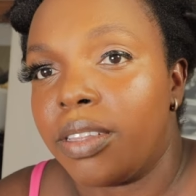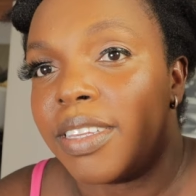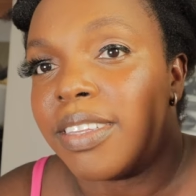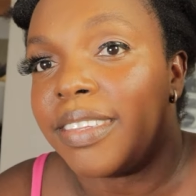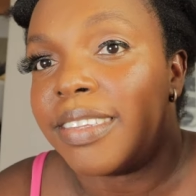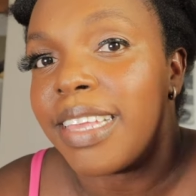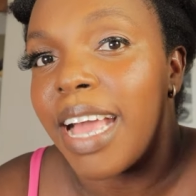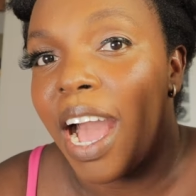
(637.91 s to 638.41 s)

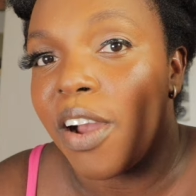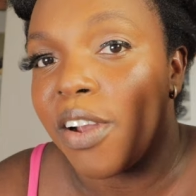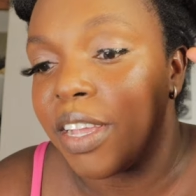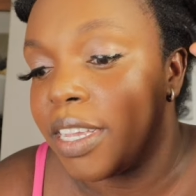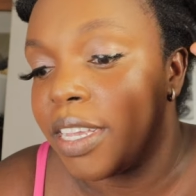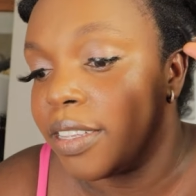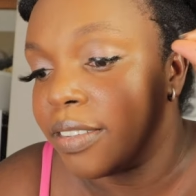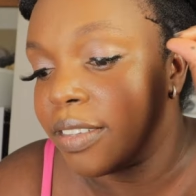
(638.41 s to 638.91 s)
this is
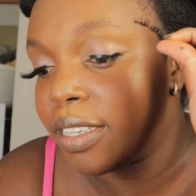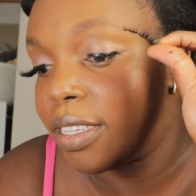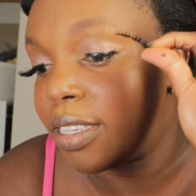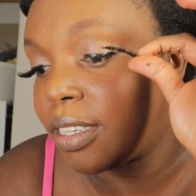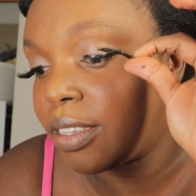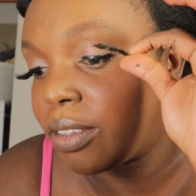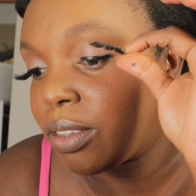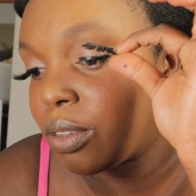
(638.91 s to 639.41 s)
how easy
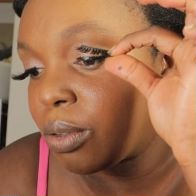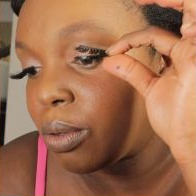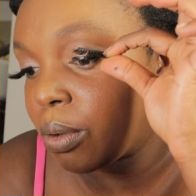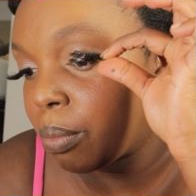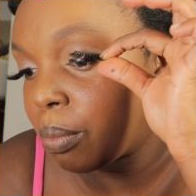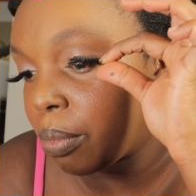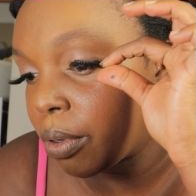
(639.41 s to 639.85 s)
it is to